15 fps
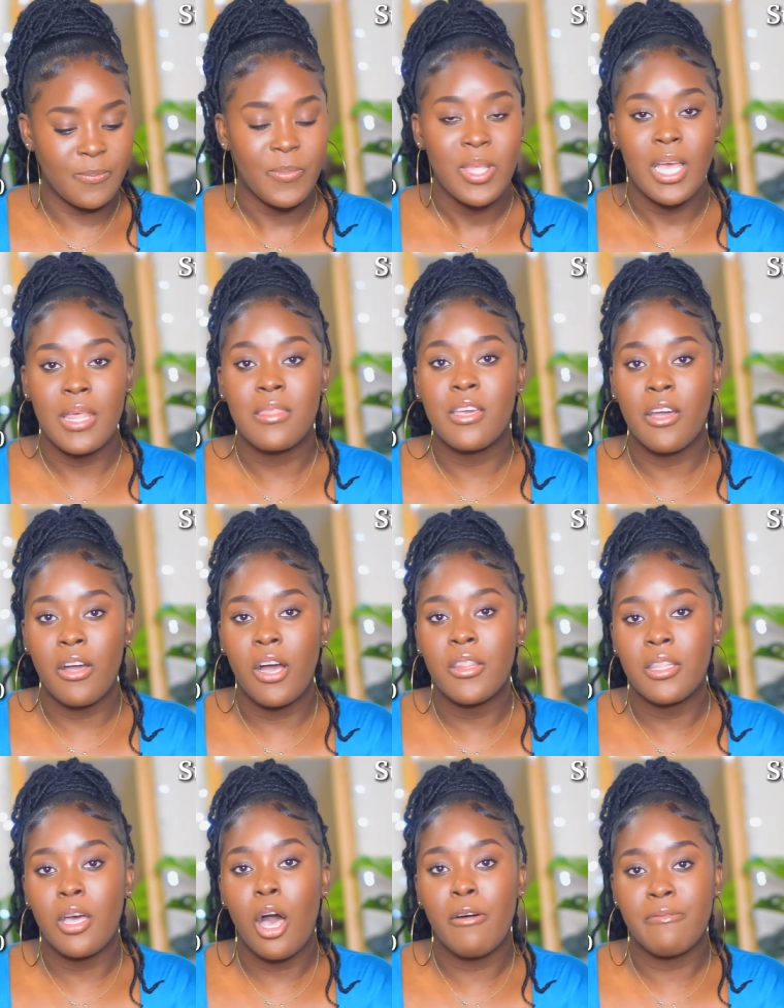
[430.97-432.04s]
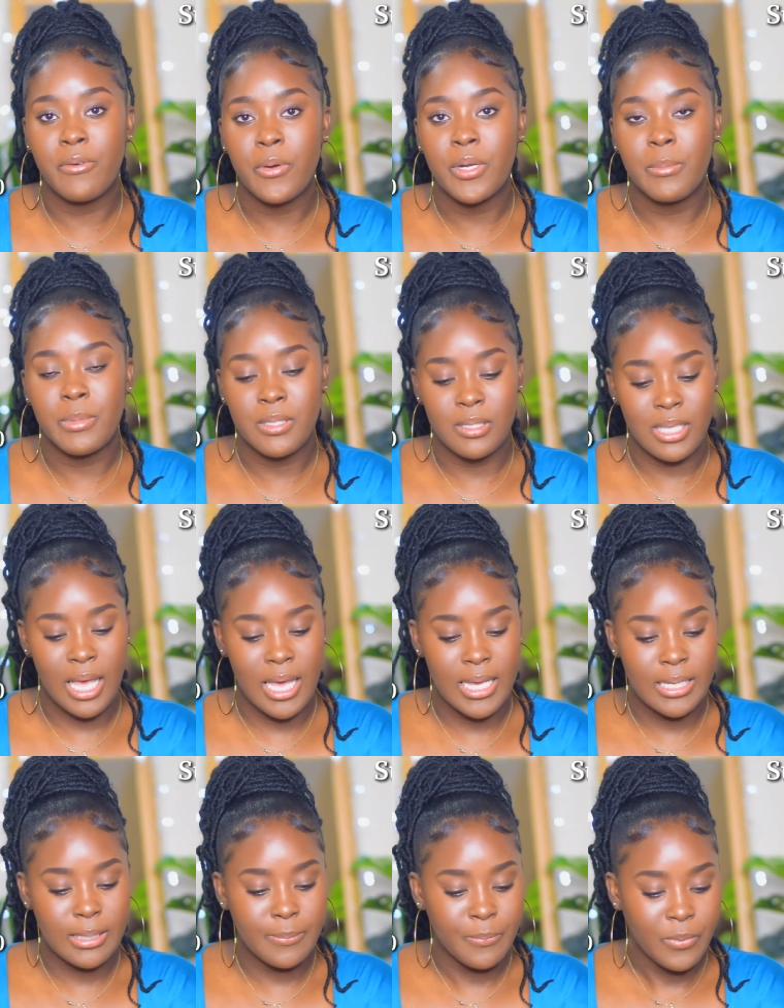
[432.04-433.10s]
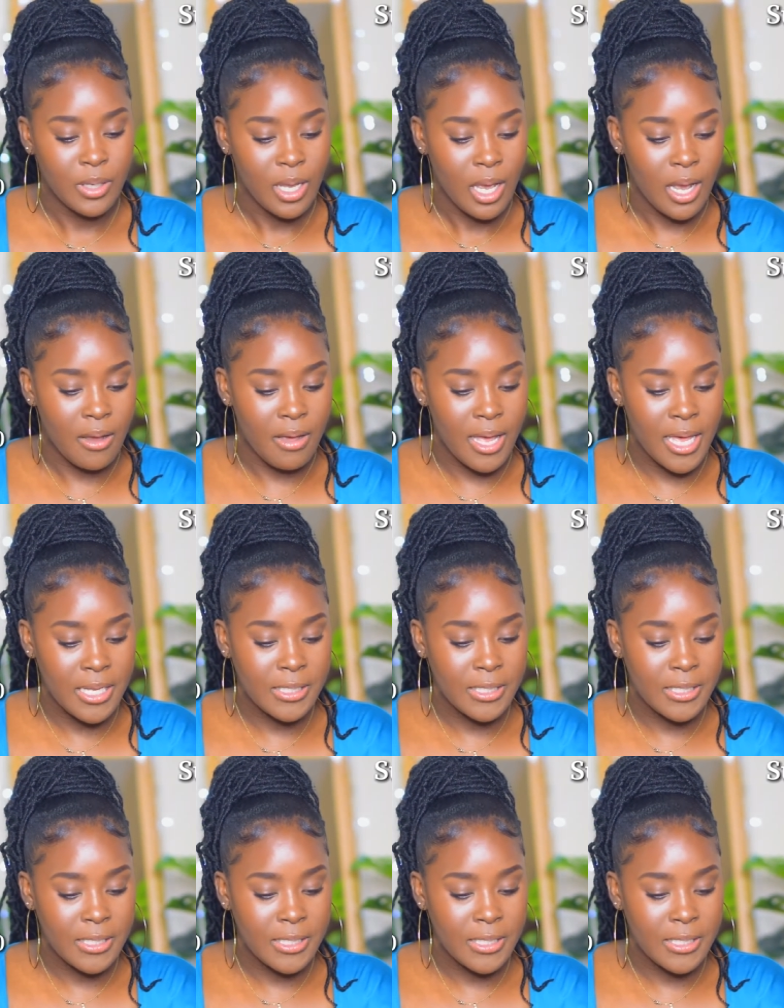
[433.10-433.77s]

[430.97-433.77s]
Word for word: and they're on the affordable side. All right.